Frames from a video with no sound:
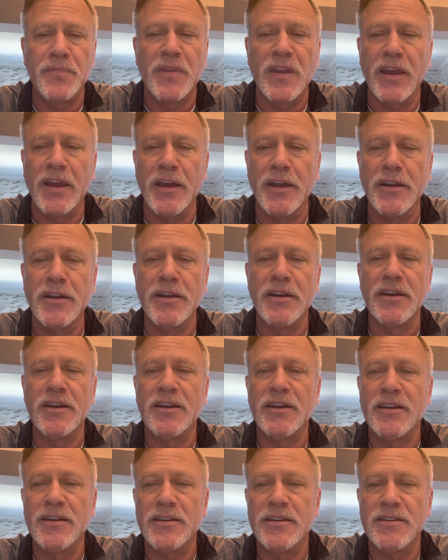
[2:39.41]
And
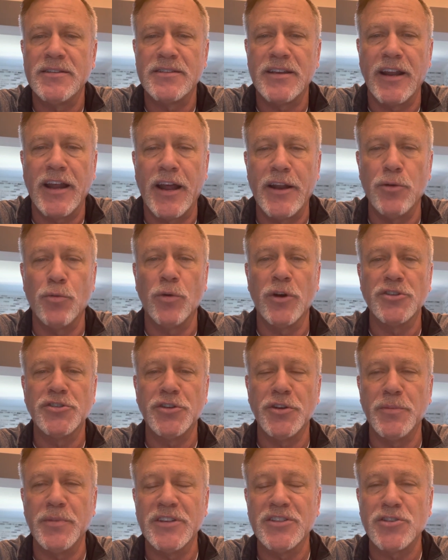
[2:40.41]
he said, I didn't want
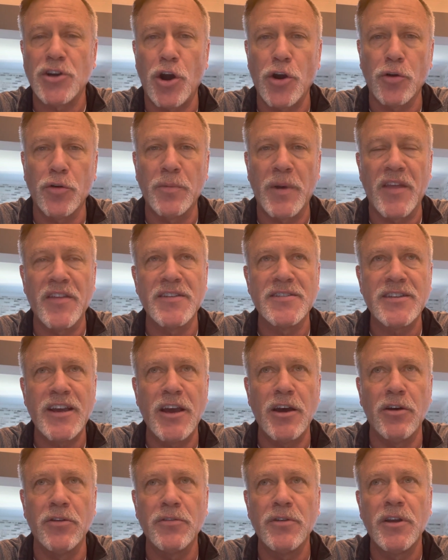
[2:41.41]
you to be startled by the
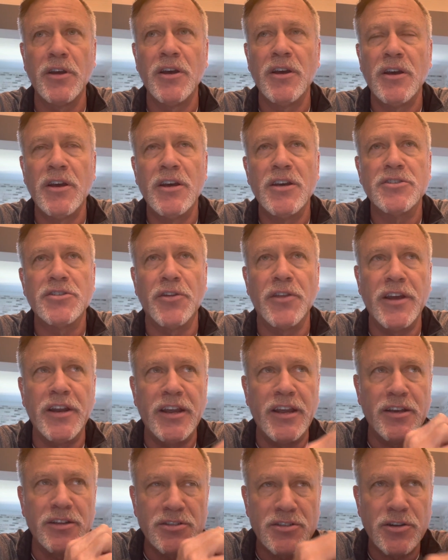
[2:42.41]
sound. So then
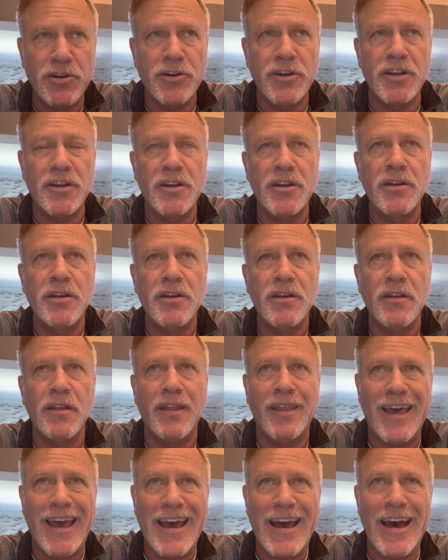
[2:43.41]
he inserted
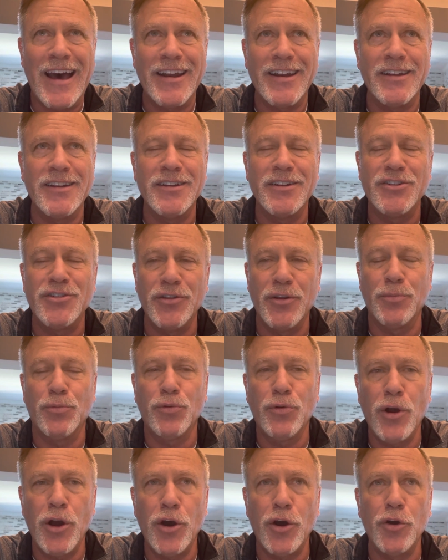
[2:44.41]
that into the
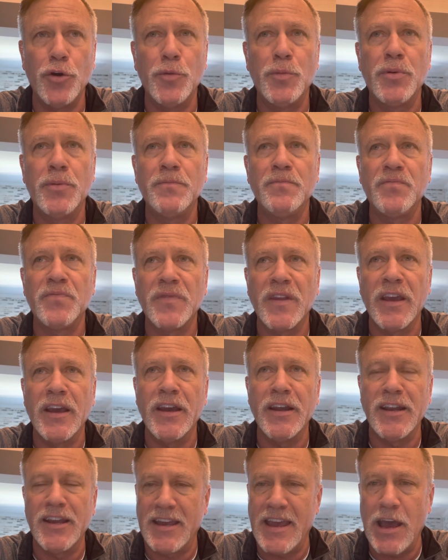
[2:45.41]
probe
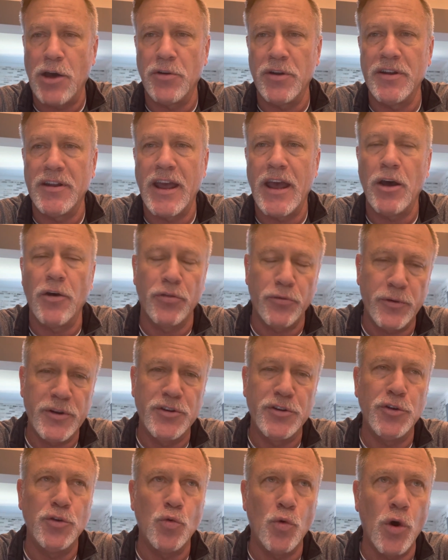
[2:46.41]
and he counted down 3,
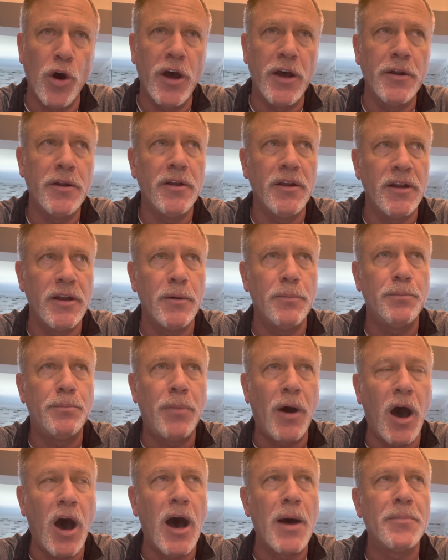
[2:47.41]
2, 1, and it
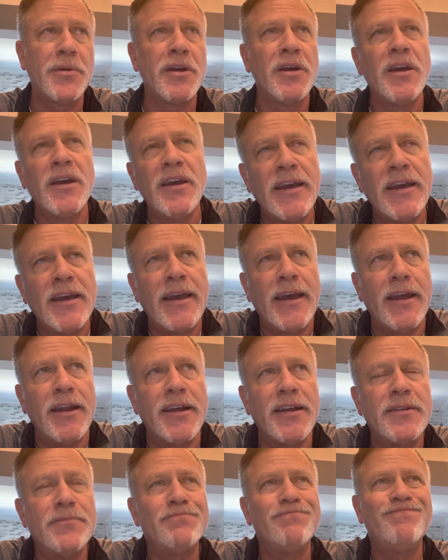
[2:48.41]
popped. And
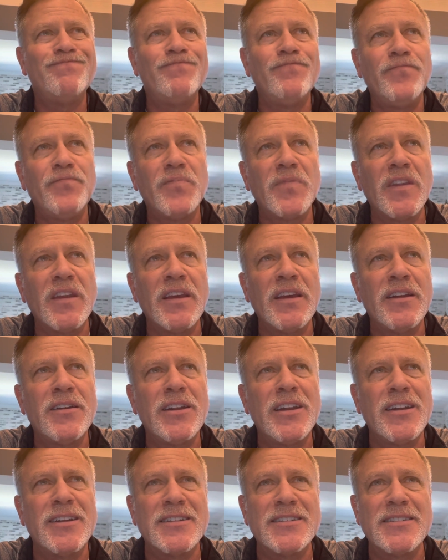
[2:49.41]
it
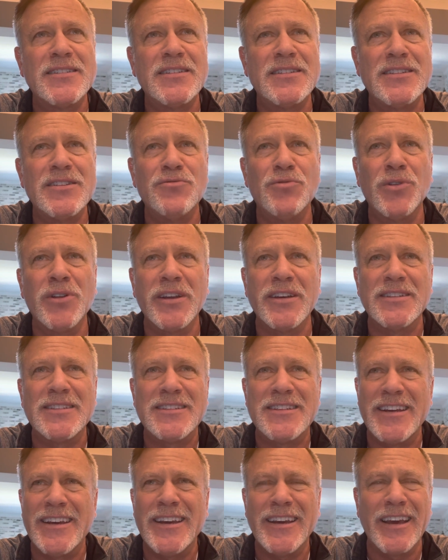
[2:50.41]
didn't really
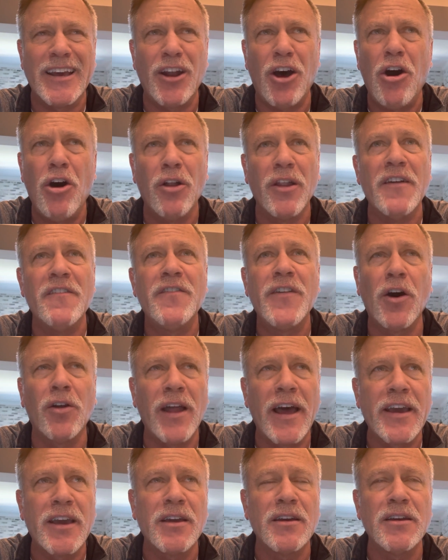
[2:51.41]
sting at all. It felt
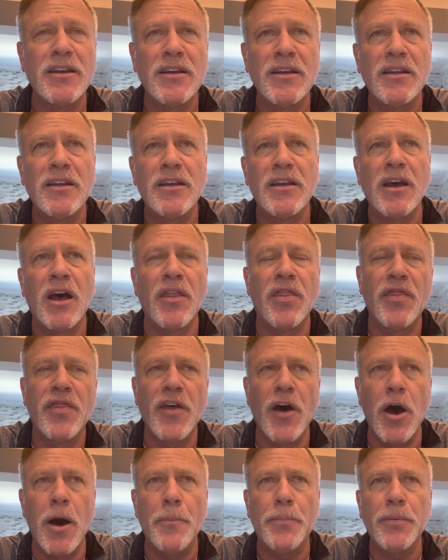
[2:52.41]
like a
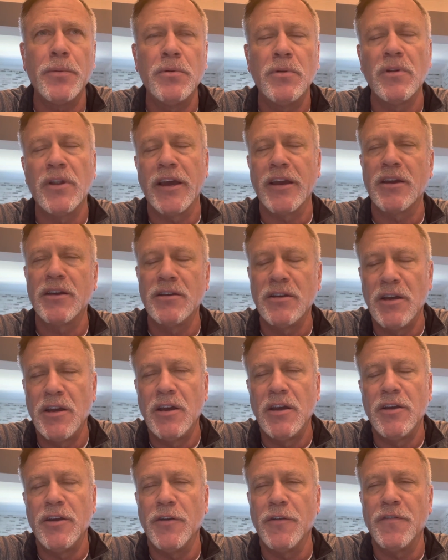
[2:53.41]
thump, like
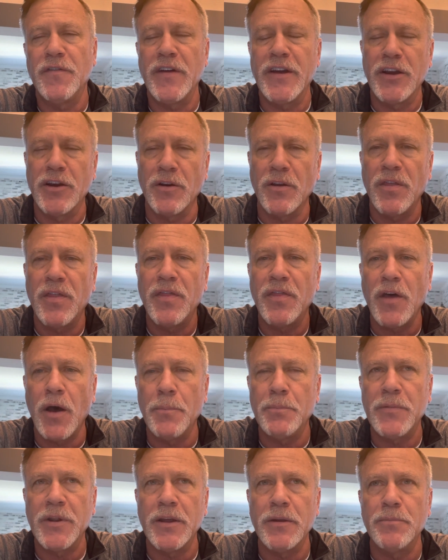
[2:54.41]
your finger
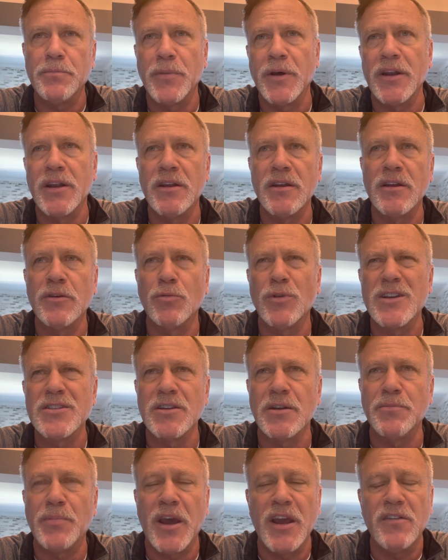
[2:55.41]
thumped it, but it
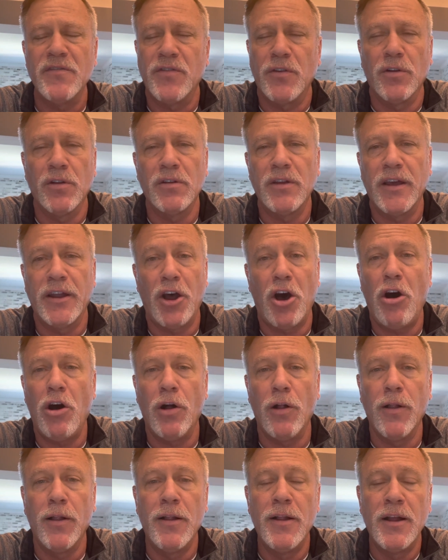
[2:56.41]
wasn't painful at
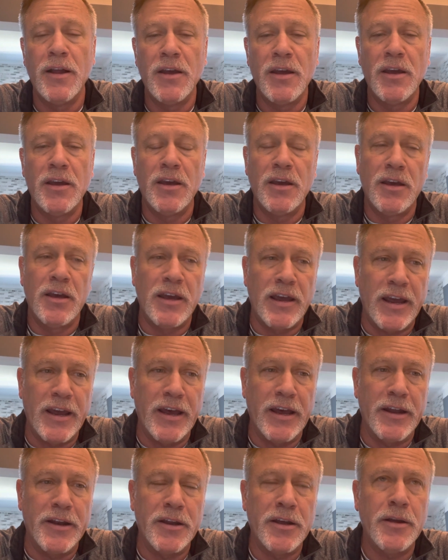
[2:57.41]
all.
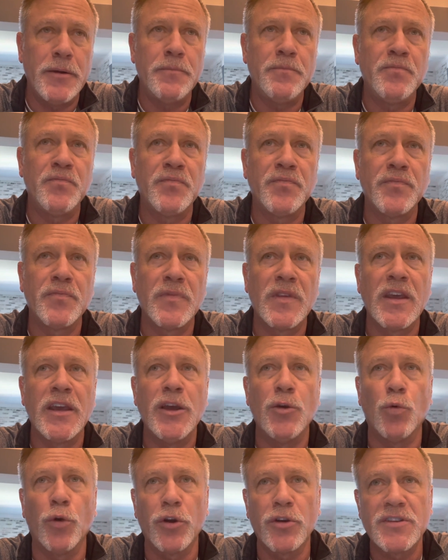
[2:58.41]
And
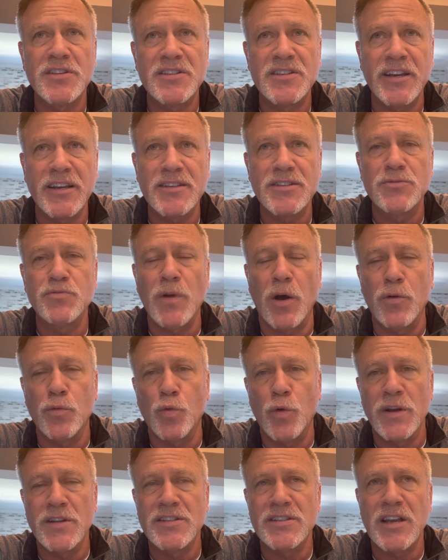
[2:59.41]
he worked 6 on
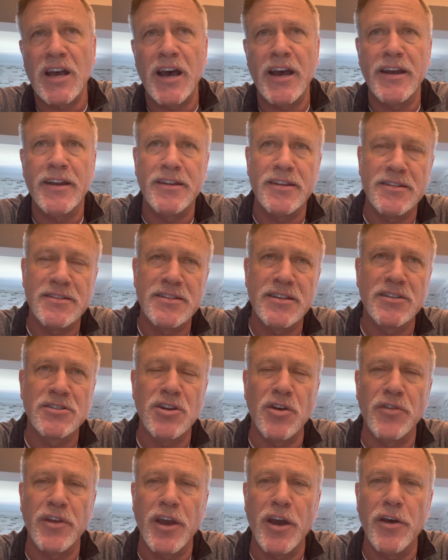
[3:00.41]
one side and 6
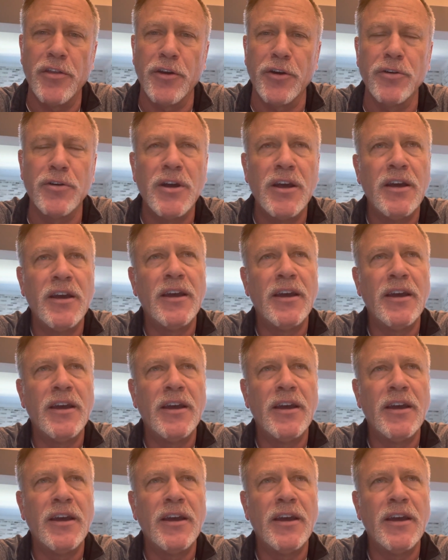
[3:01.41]
on the other.